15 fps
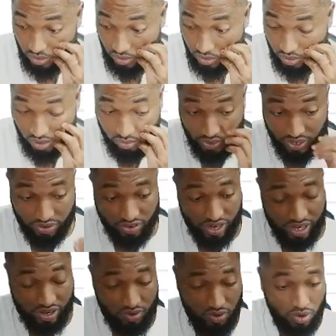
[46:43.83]
Oh, we didn't really
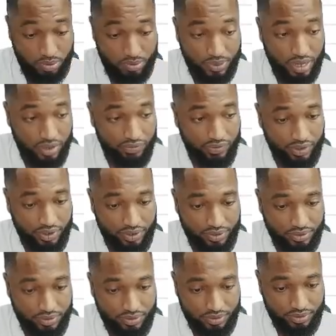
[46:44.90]
go up that far.
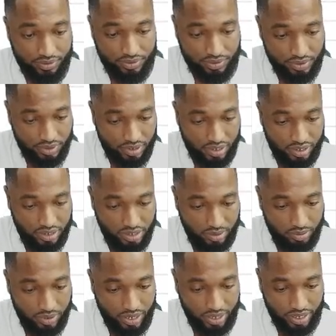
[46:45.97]
We
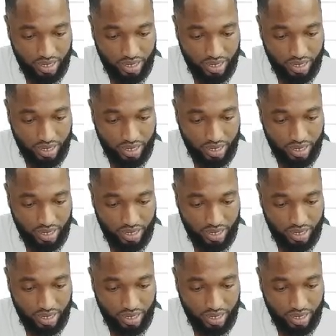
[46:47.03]
stop there.